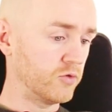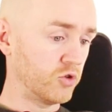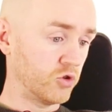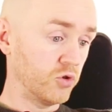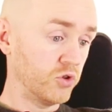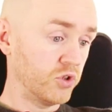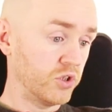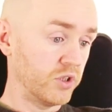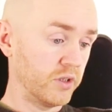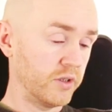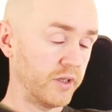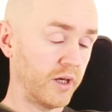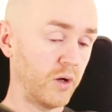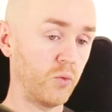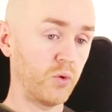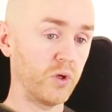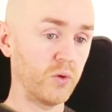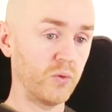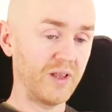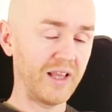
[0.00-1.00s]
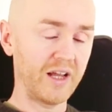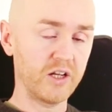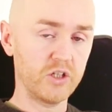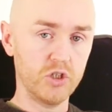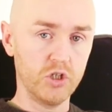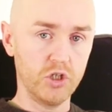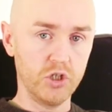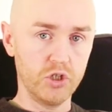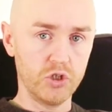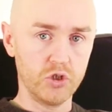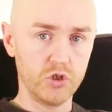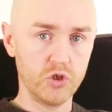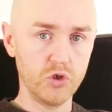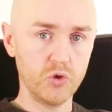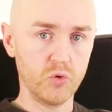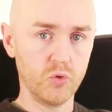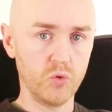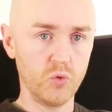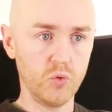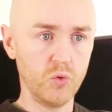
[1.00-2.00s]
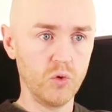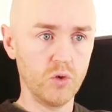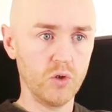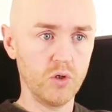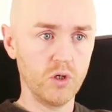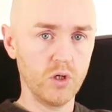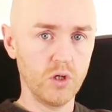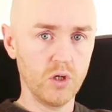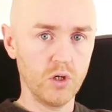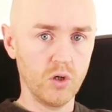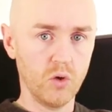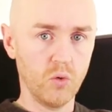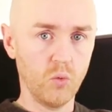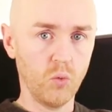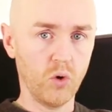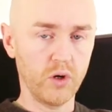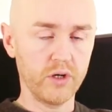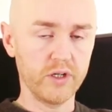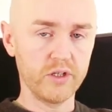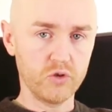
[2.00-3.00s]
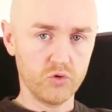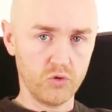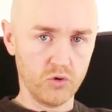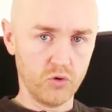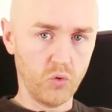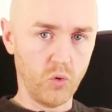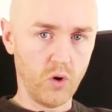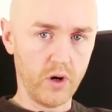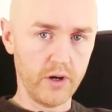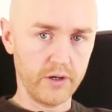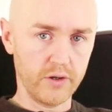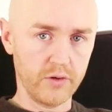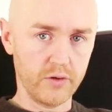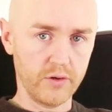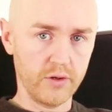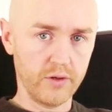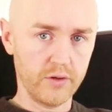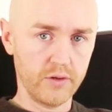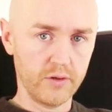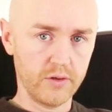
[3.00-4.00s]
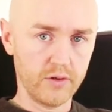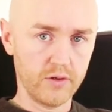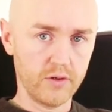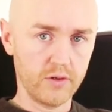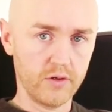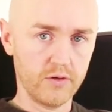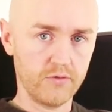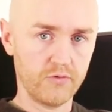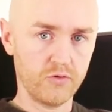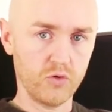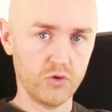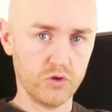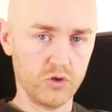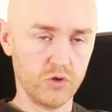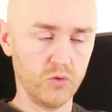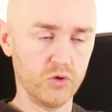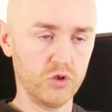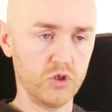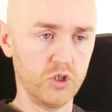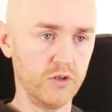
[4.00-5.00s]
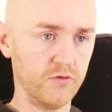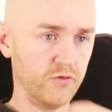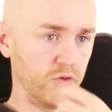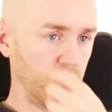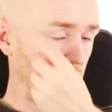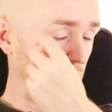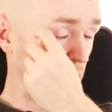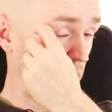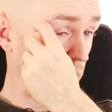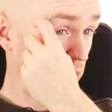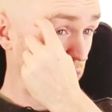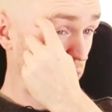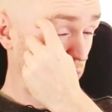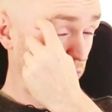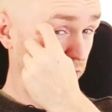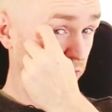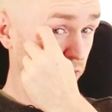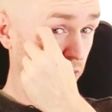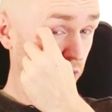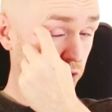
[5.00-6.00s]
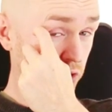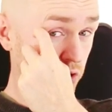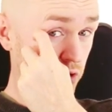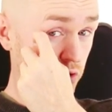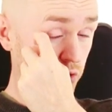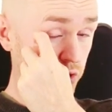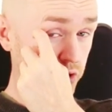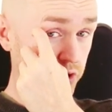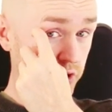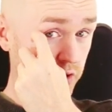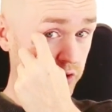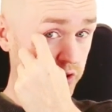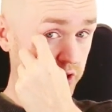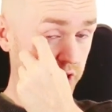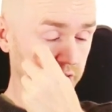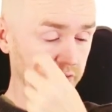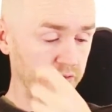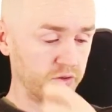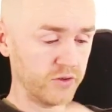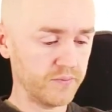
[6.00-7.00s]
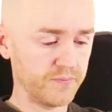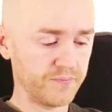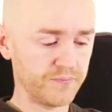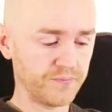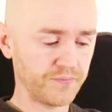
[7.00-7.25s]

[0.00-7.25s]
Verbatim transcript: trusting that we will actually do what is required for us to achieve the goal. We don't fully trust ourselves.